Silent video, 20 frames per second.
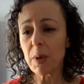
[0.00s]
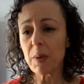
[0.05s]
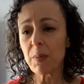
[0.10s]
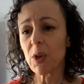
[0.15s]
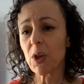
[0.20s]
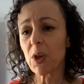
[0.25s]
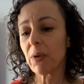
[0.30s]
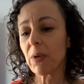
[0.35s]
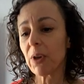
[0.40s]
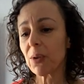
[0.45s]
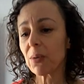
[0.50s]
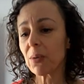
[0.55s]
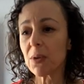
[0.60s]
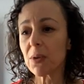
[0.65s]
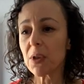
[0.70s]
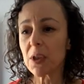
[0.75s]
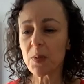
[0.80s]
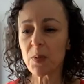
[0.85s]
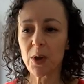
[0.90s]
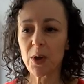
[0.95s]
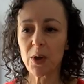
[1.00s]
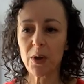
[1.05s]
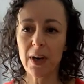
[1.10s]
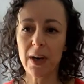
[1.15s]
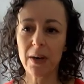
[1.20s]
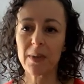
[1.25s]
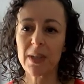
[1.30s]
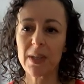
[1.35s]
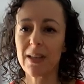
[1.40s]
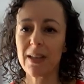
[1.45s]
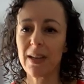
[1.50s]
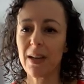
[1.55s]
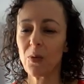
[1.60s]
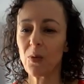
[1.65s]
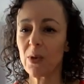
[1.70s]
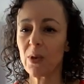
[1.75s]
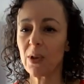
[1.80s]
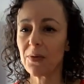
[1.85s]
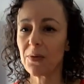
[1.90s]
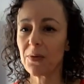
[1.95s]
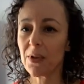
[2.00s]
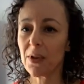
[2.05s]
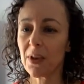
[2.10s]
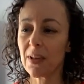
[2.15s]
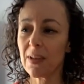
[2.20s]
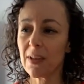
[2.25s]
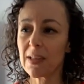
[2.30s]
people going through this program is that one of